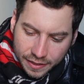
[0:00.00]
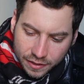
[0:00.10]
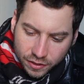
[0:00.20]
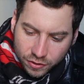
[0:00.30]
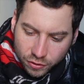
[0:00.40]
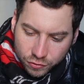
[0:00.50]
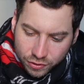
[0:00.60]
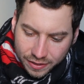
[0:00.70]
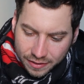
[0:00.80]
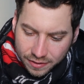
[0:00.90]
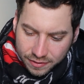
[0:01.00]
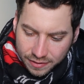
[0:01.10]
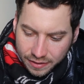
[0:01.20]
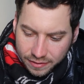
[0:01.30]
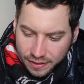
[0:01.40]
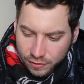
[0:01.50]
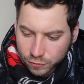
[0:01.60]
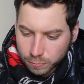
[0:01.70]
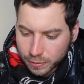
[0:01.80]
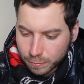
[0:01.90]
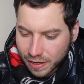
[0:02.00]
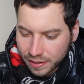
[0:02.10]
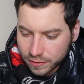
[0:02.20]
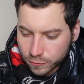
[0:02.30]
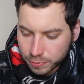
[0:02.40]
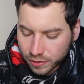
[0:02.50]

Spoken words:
and the notion that the estate tax should be abolished